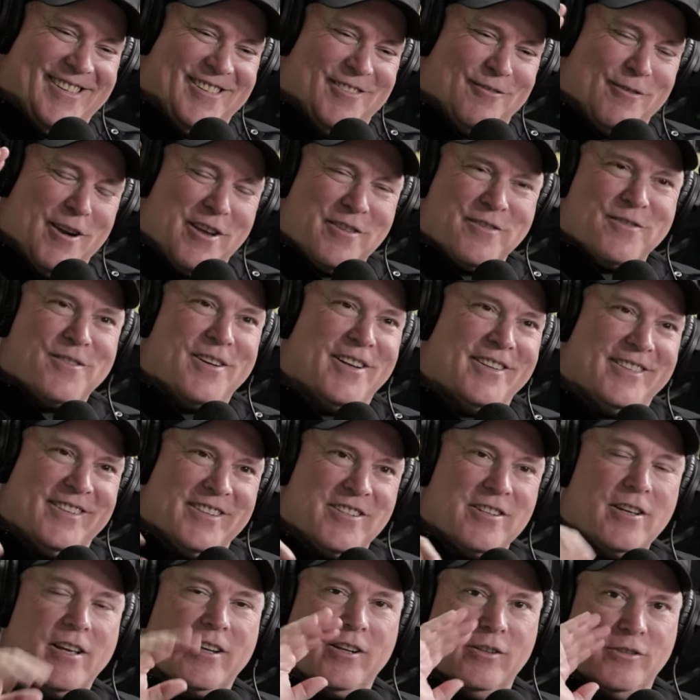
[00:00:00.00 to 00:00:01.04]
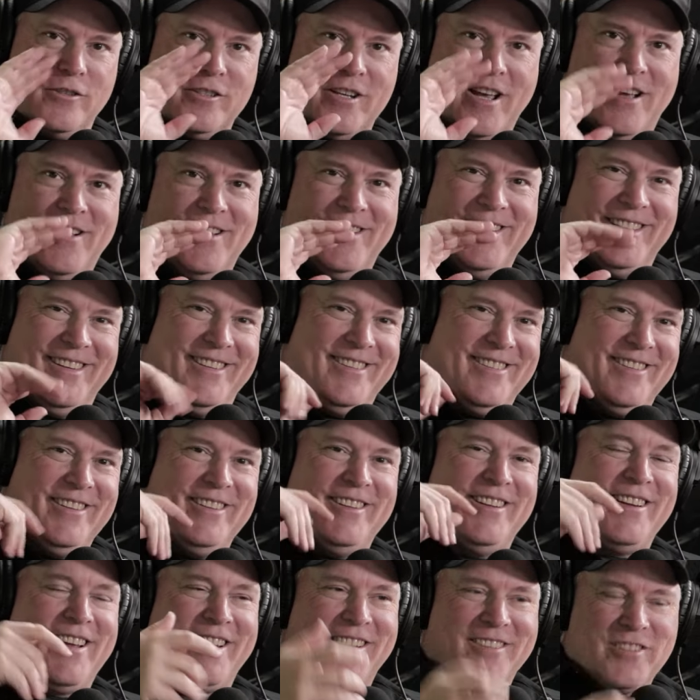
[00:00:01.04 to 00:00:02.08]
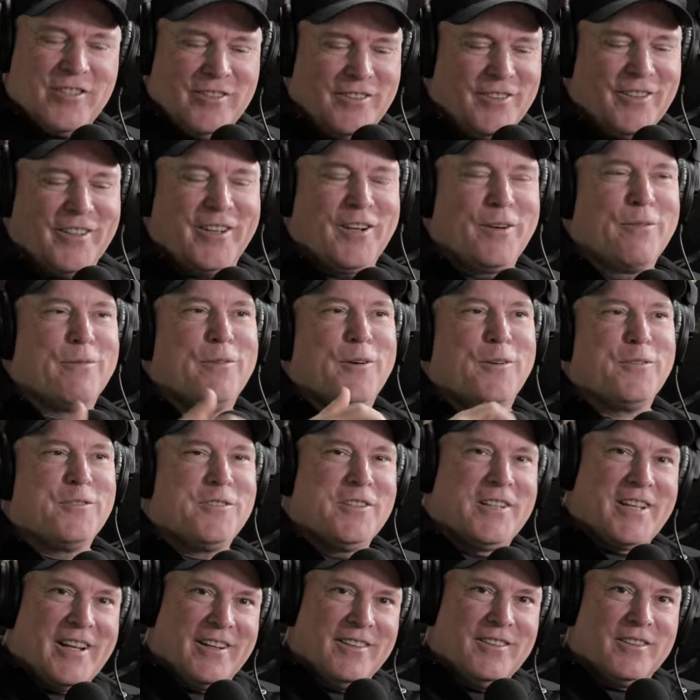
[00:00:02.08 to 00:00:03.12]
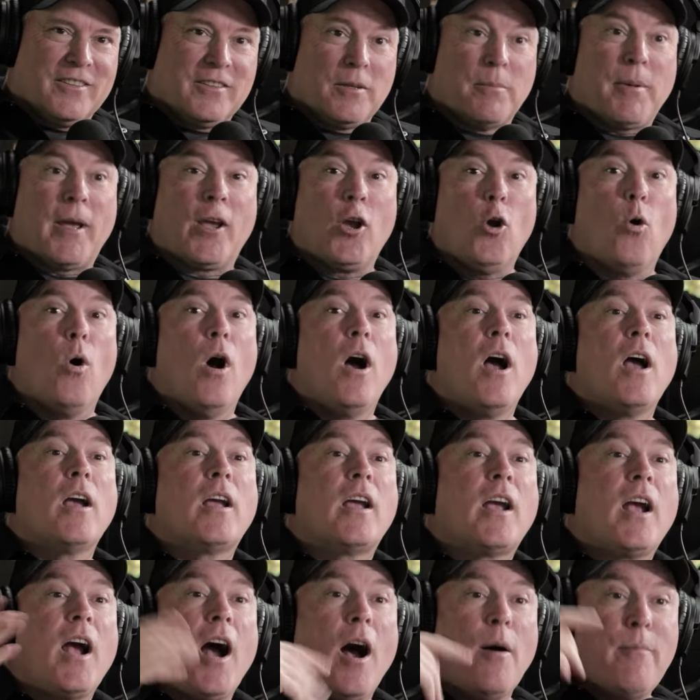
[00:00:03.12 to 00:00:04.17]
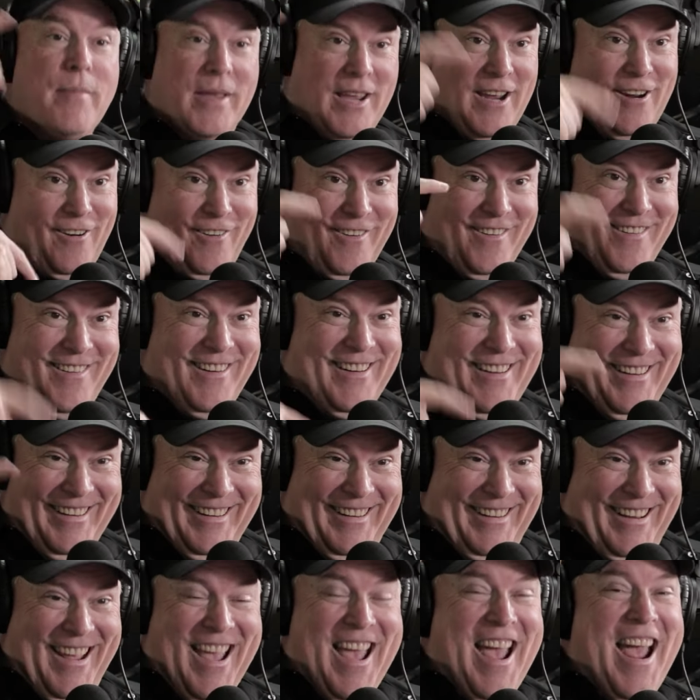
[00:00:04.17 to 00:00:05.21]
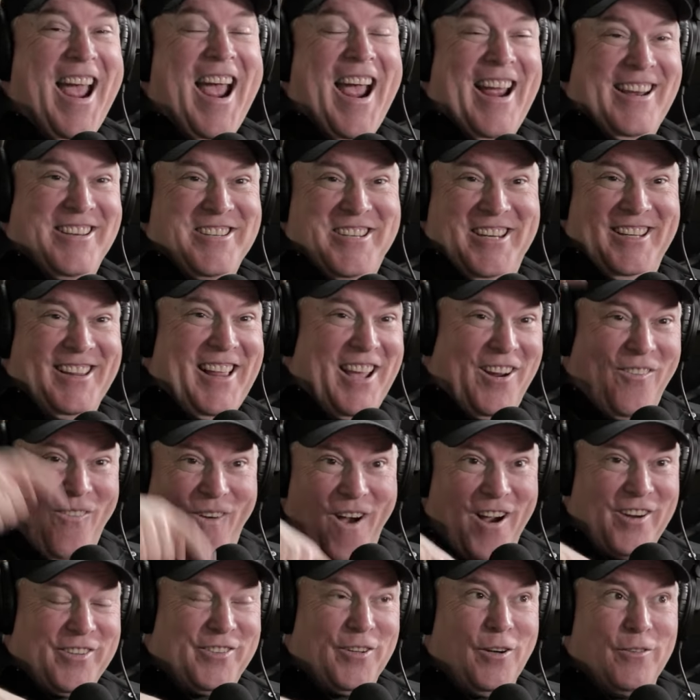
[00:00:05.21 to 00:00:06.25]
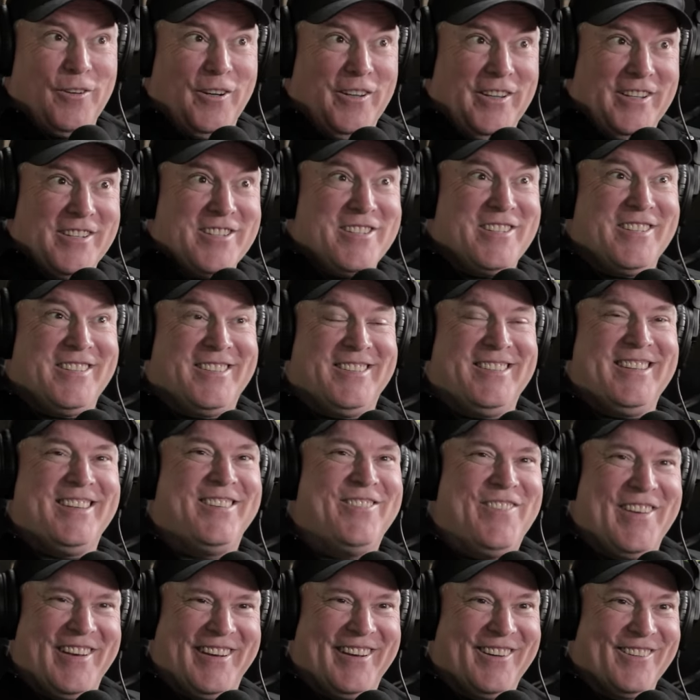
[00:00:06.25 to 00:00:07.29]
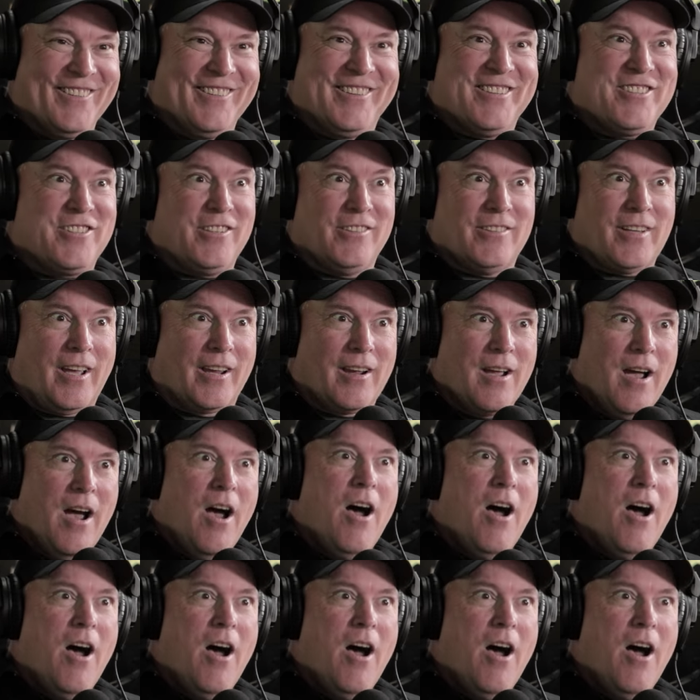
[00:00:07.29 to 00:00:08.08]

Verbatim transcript: restaurant to Shell. I go, Shell. And she like, she's looking at her phone. She kind of looks up. I go, come here. Mm-hmm. And she like walks over and then she sees Bendy Irwin and she's like,